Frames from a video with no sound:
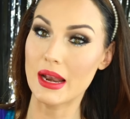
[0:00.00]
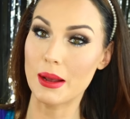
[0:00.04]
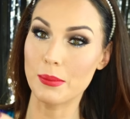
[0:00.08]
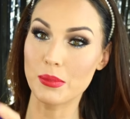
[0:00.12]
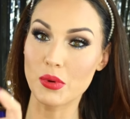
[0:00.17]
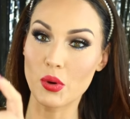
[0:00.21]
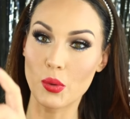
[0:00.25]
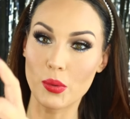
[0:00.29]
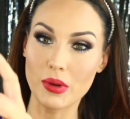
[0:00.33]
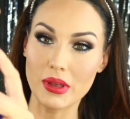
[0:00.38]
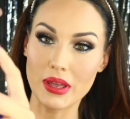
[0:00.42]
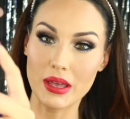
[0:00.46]
and
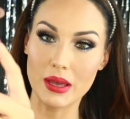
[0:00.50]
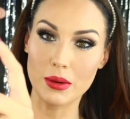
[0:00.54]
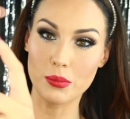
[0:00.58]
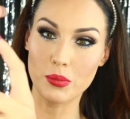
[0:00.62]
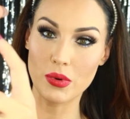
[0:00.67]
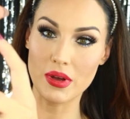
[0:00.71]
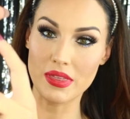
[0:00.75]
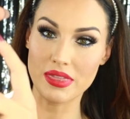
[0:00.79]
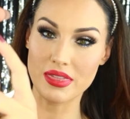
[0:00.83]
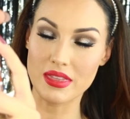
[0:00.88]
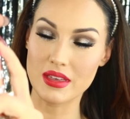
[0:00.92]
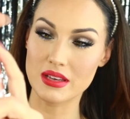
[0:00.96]
I'm going
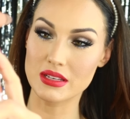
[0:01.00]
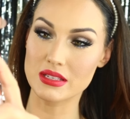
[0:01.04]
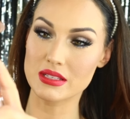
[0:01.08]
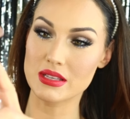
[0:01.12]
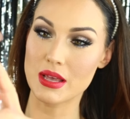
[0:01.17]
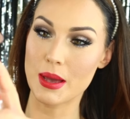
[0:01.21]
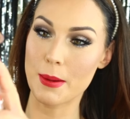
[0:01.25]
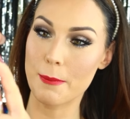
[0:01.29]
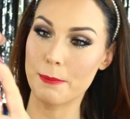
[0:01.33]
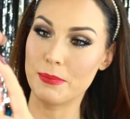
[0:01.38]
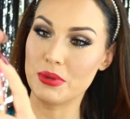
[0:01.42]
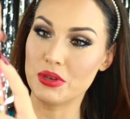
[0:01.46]
in with
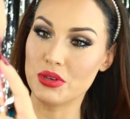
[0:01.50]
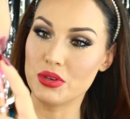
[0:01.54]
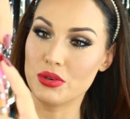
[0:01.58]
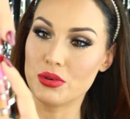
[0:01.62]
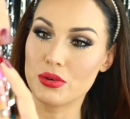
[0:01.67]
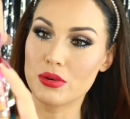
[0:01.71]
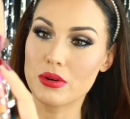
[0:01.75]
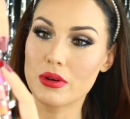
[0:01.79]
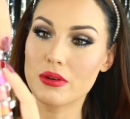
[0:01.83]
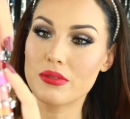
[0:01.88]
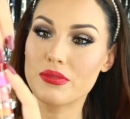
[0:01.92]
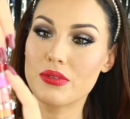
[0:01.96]
this
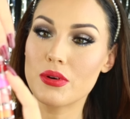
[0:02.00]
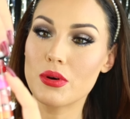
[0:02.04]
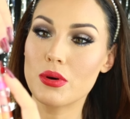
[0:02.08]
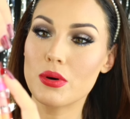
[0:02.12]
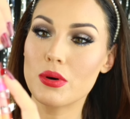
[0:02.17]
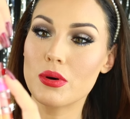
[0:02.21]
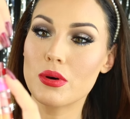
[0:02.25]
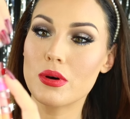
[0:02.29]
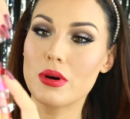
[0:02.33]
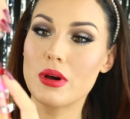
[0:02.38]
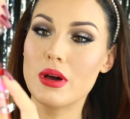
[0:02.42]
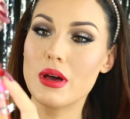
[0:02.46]

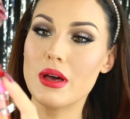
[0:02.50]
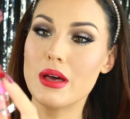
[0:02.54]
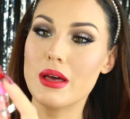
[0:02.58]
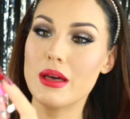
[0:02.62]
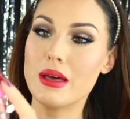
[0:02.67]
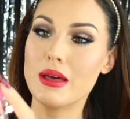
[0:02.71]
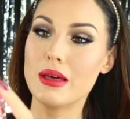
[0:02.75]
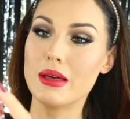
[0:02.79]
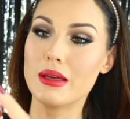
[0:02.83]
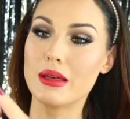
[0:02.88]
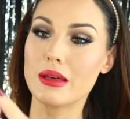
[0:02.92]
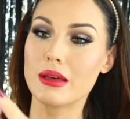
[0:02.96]
beautiful
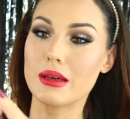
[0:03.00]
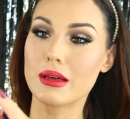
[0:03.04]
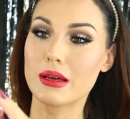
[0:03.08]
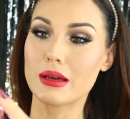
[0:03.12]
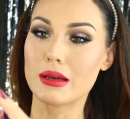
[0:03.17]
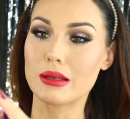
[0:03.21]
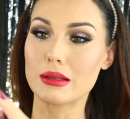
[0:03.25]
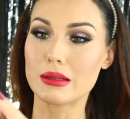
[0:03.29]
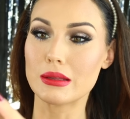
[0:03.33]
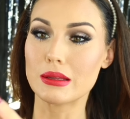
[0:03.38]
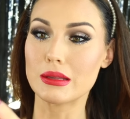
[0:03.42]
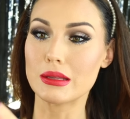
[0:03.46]

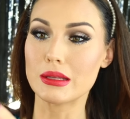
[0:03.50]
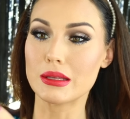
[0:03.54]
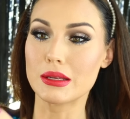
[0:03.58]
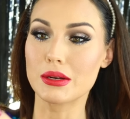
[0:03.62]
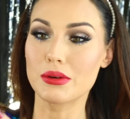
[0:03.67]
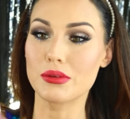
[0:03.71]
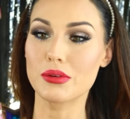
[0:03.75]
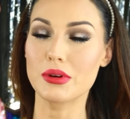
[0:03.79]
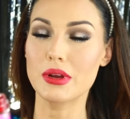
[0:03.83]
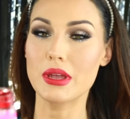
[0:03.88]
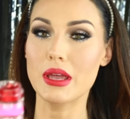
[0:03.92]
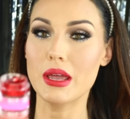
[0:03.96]

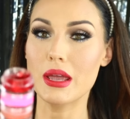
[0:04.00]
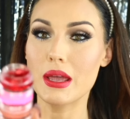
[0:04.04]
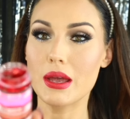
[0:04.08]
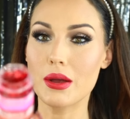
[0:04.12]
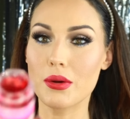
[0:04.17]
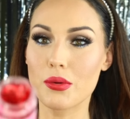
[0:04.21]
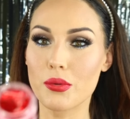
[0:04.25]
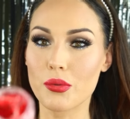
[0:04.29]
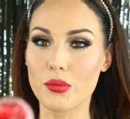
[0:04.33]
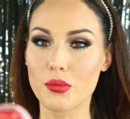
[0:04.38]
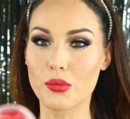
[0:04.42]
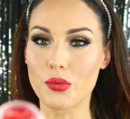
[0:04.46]

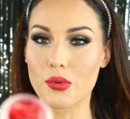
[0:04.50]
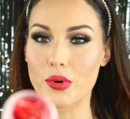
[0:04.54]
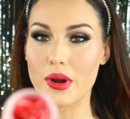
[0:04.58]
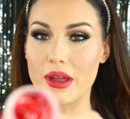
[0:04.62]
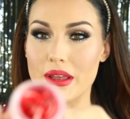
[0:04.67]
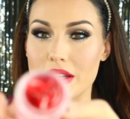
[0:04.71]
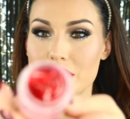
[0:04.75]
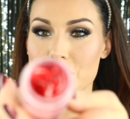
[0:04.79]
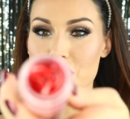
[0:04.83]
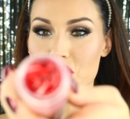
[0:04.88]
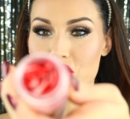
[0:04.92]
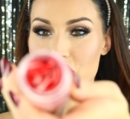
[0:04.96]
glittery red